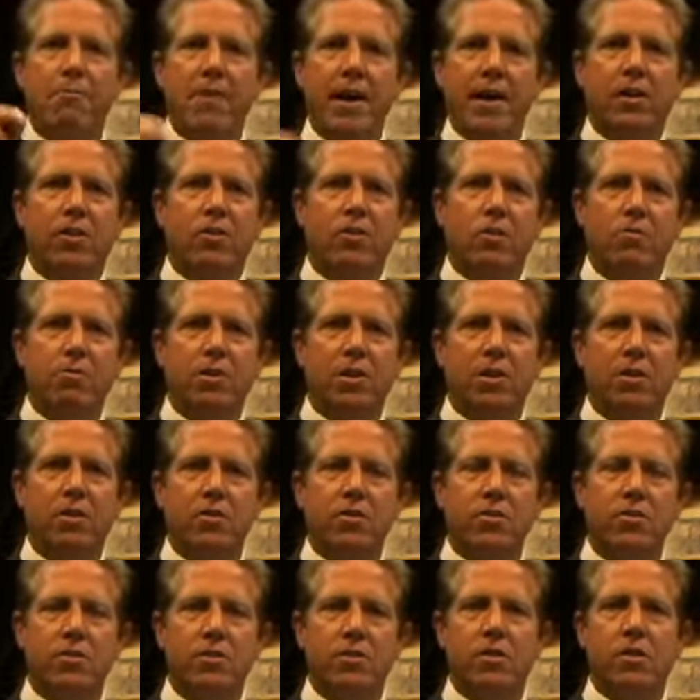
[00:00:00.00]
medical
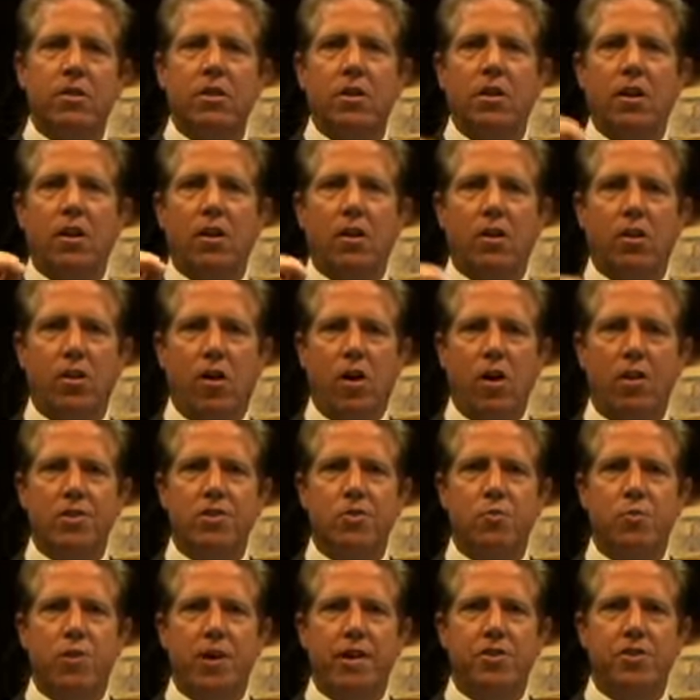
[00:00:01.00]
bills,
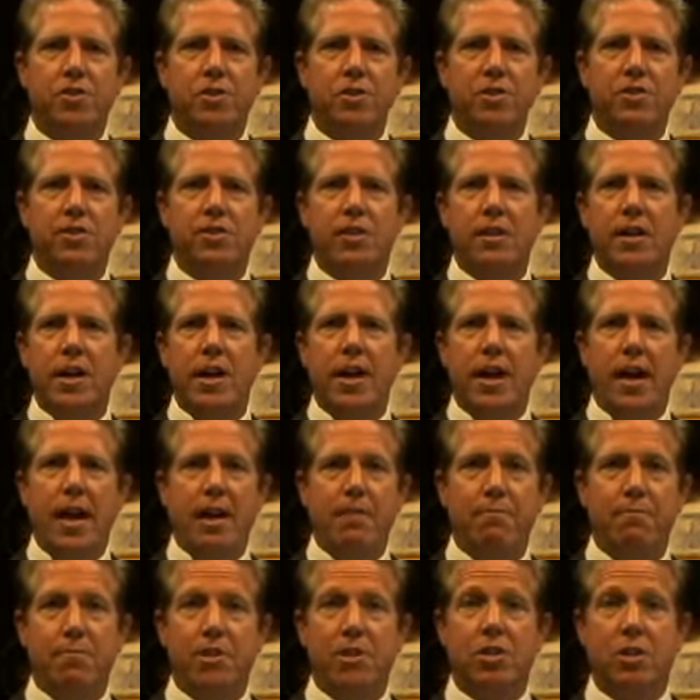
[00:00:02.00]
lost wages,
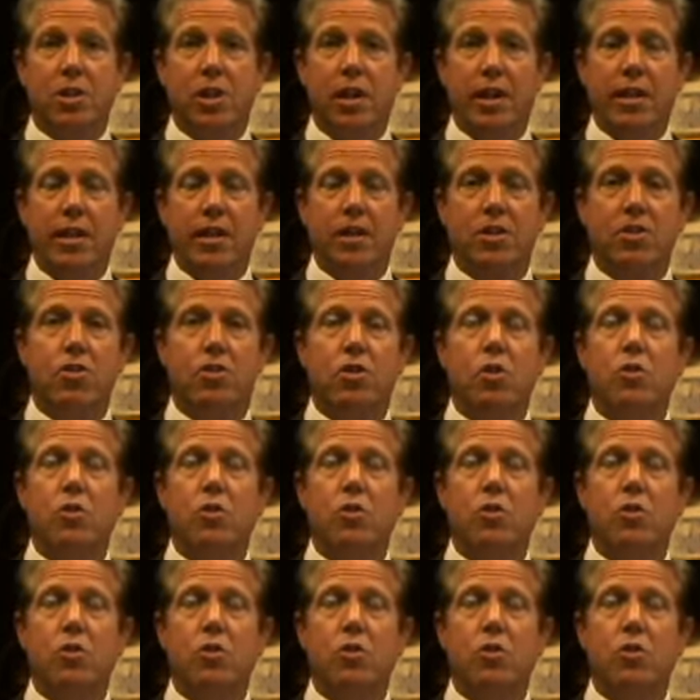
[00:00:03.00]
and miscellaneous.